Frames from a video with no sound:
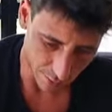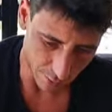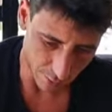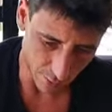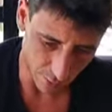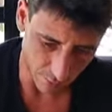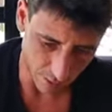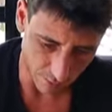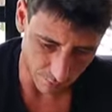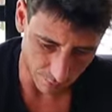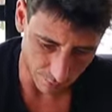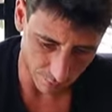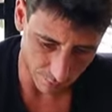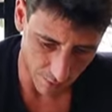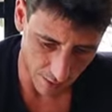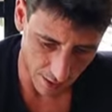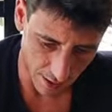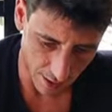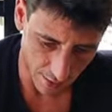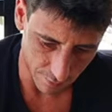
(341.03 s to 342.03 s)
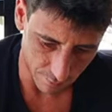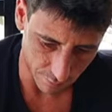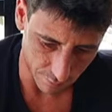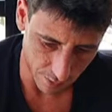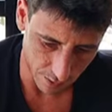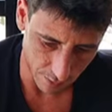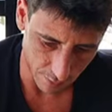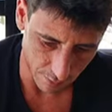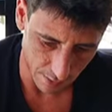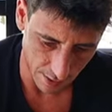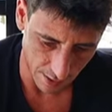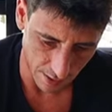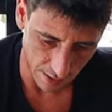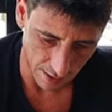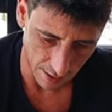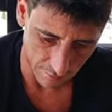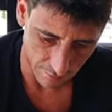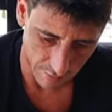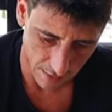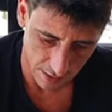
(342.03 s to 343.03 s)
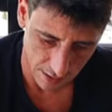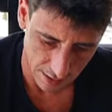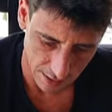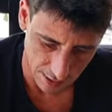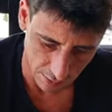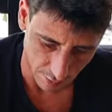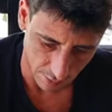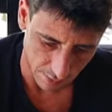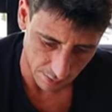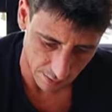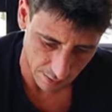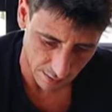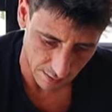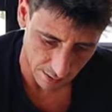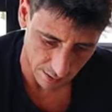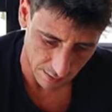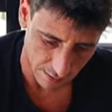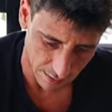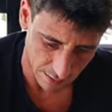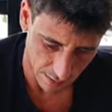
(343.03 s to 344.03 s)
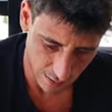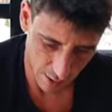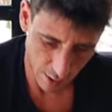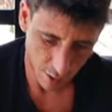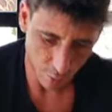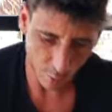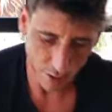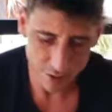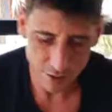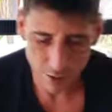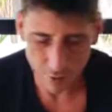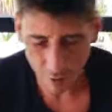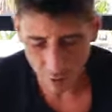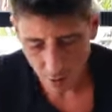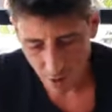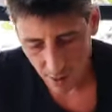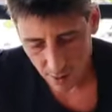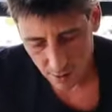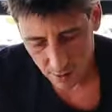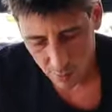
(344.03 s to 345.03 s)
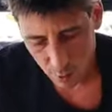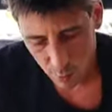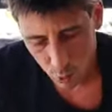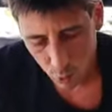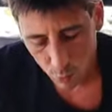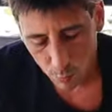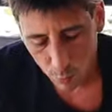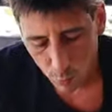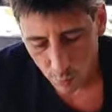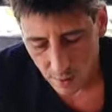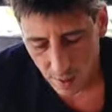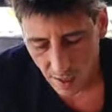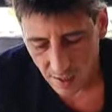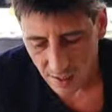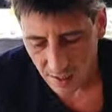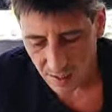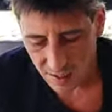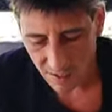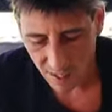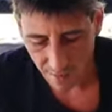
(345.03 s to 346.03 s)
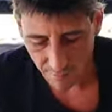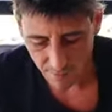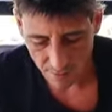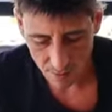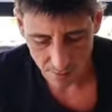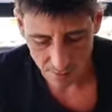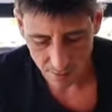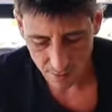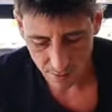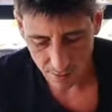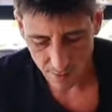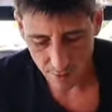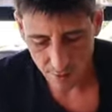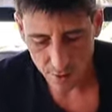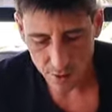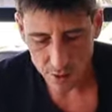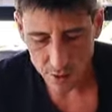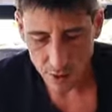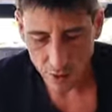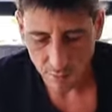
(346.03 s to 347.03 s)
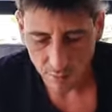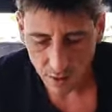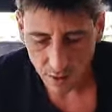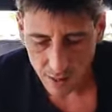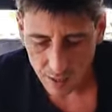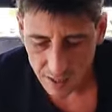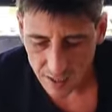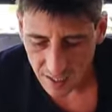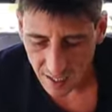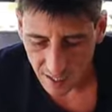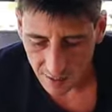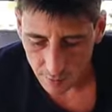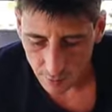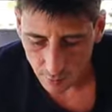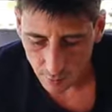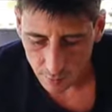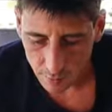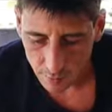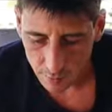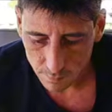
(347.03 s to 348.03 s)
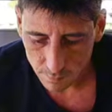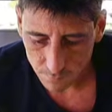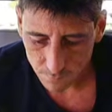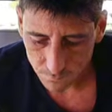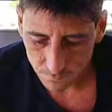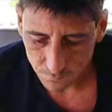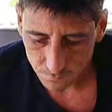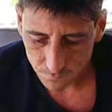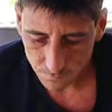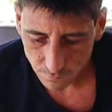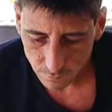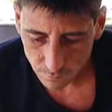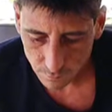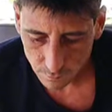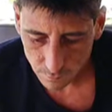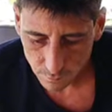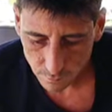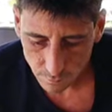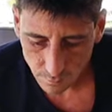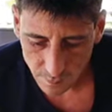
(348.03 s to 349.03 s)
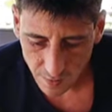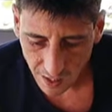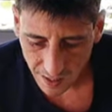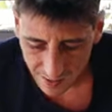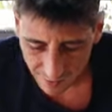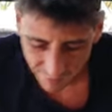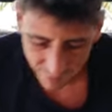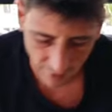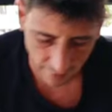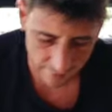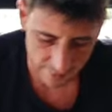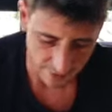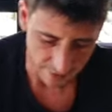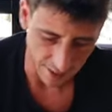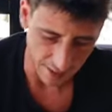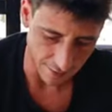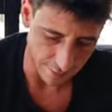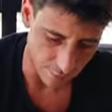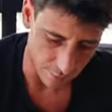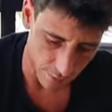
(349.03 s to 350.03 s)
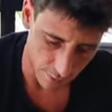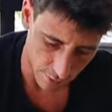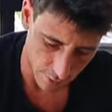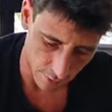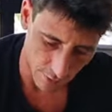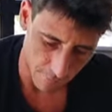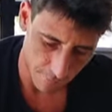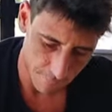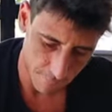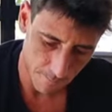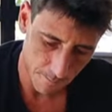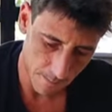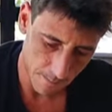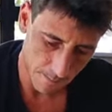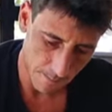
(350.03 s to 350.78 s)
A 35, we do not have it. Still not. What's our odds? 2.97. So very standard. Kind of very standard, you know.